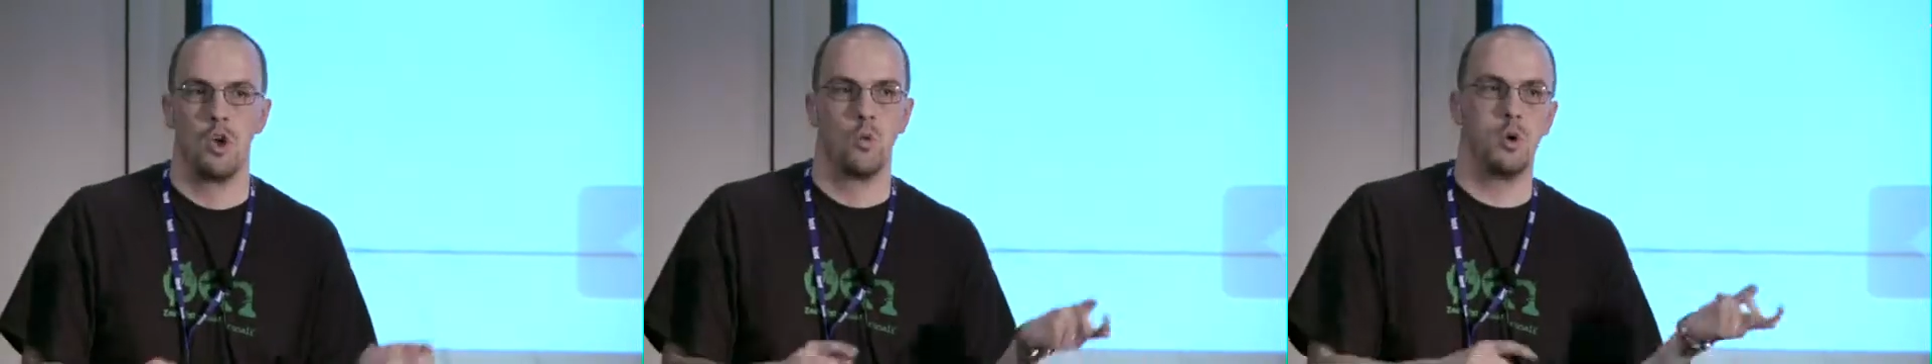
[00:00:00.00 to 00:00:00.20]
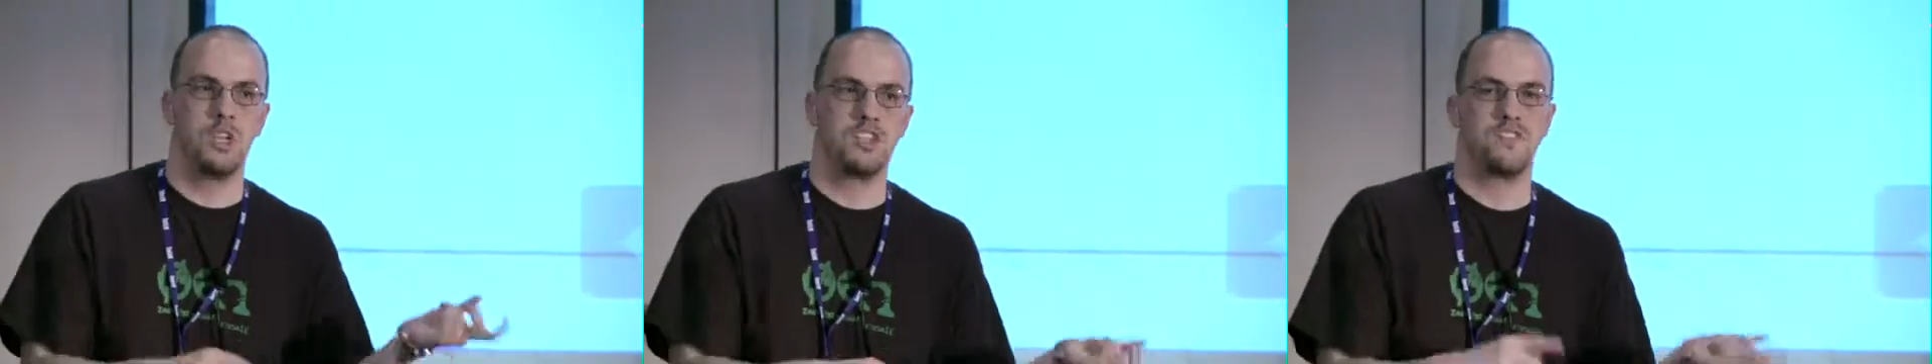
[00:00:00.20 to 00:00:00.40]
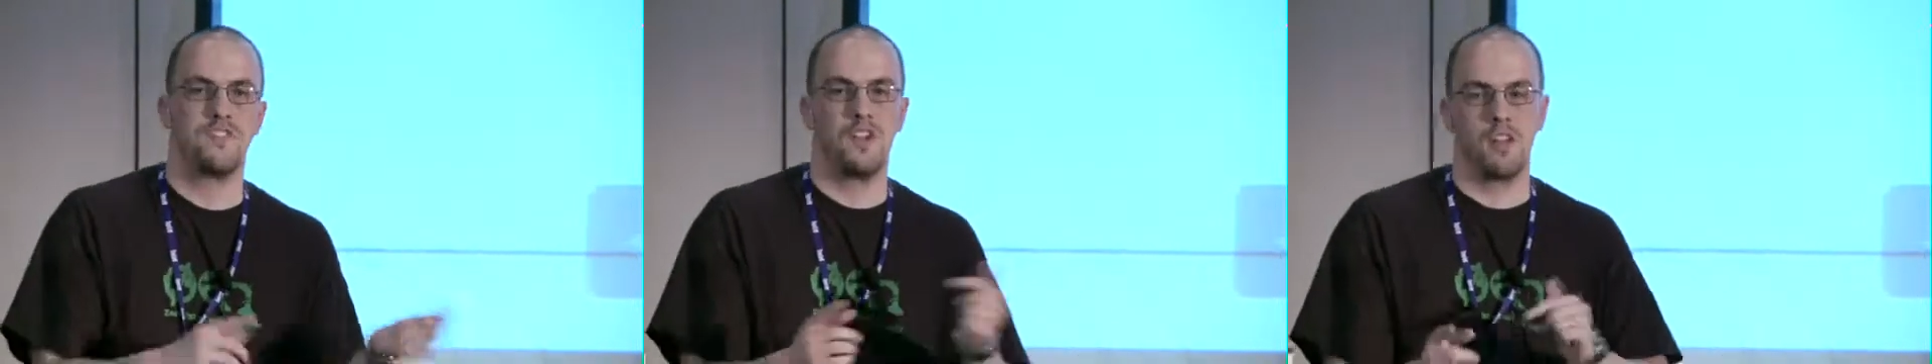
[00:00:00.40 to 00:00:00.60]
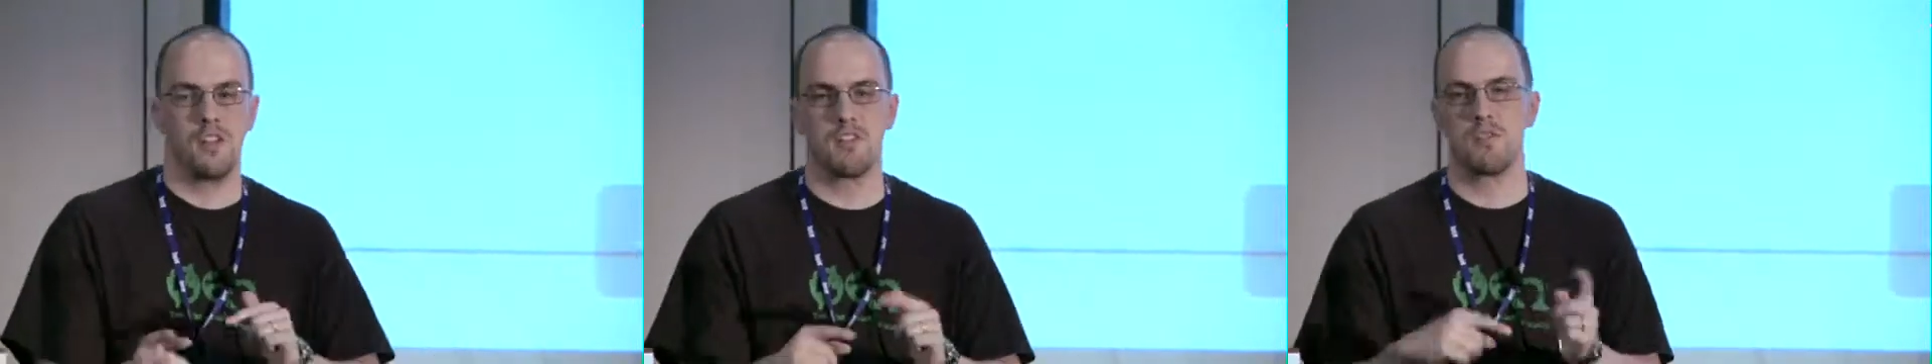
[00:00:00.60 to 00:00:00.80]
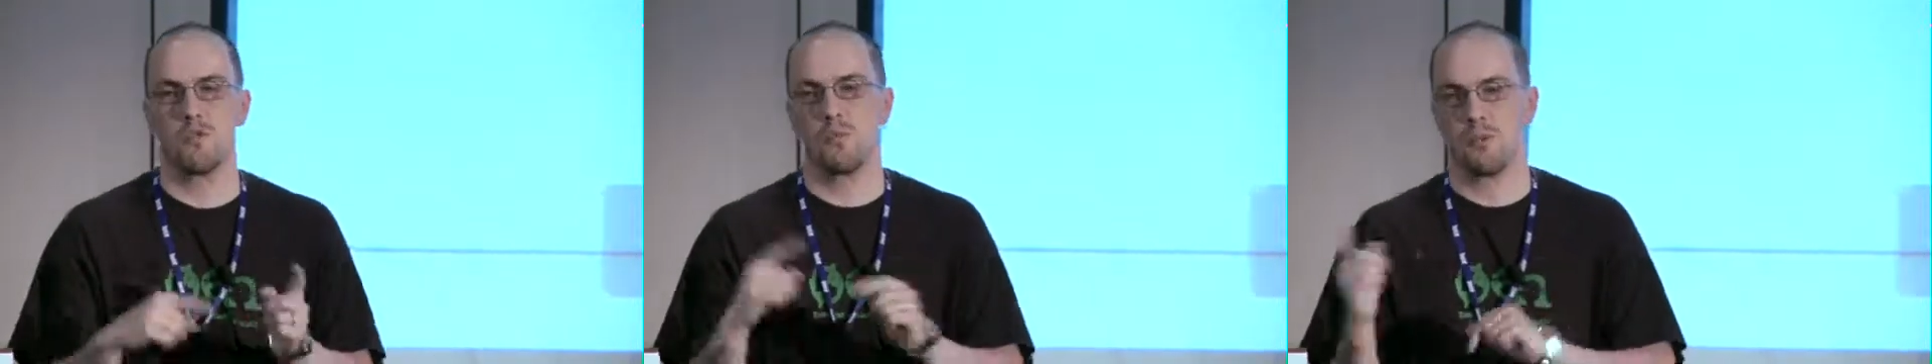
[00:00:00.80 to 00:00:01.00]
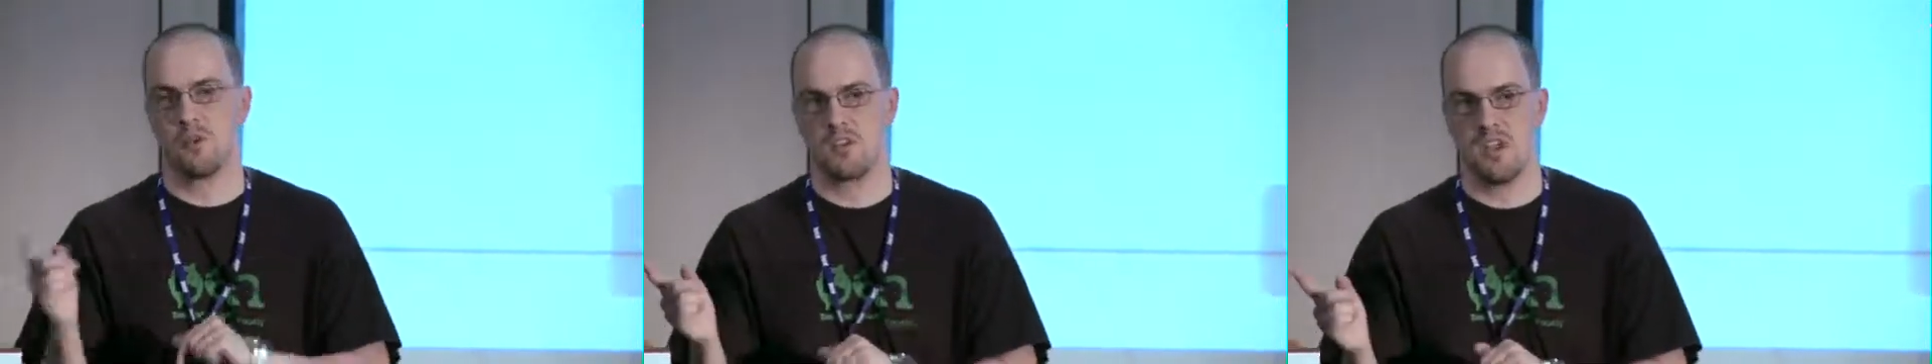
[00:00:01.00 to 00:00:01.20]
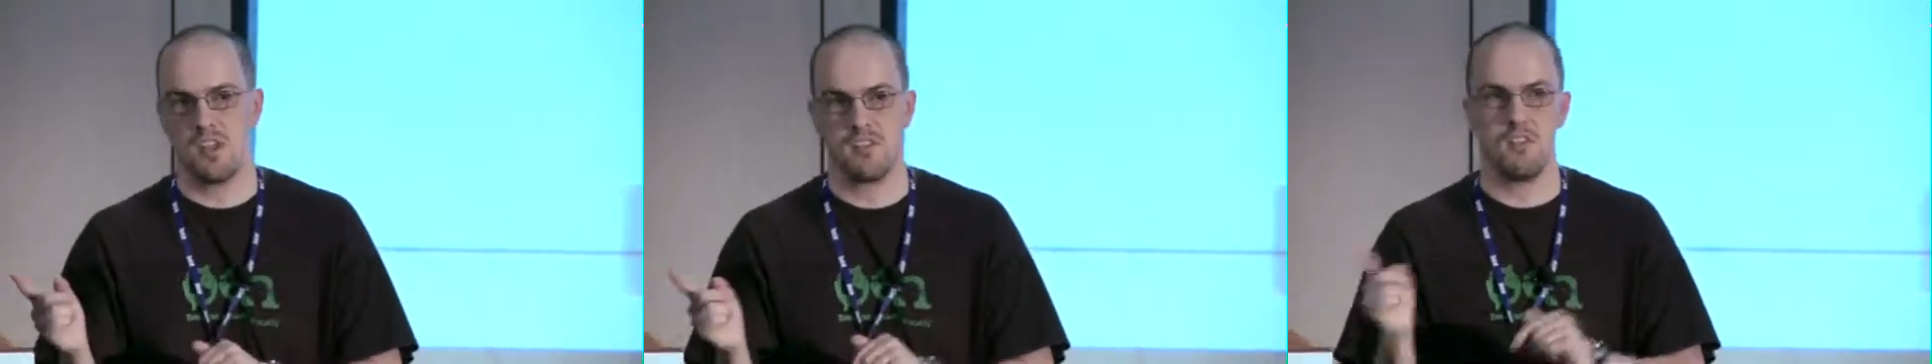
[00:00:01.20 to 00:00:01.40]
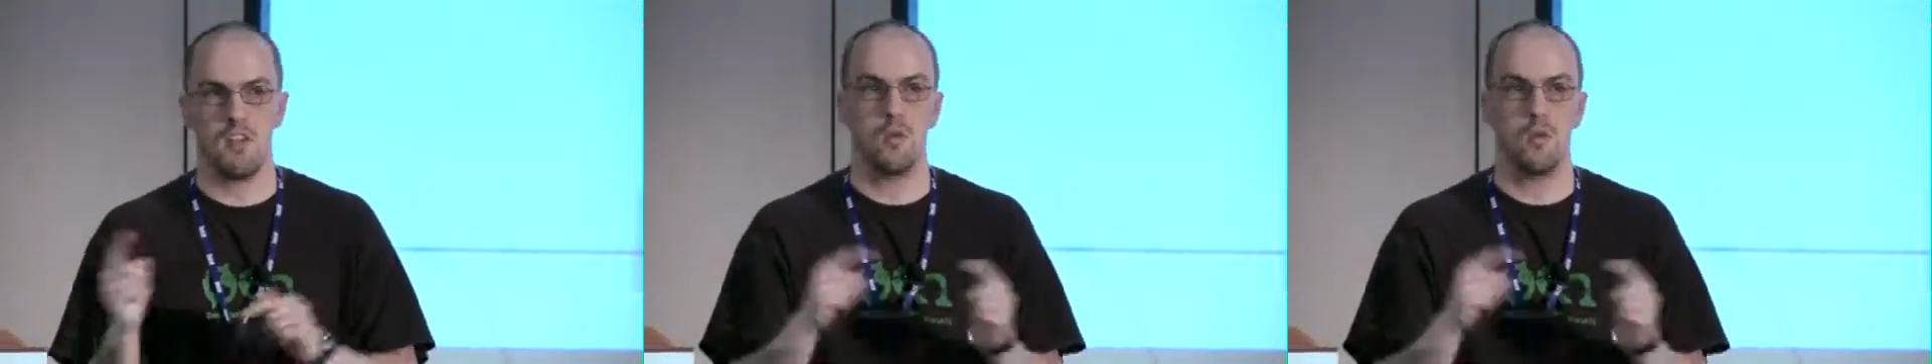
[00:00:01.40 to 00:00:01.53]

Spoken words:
which fields to process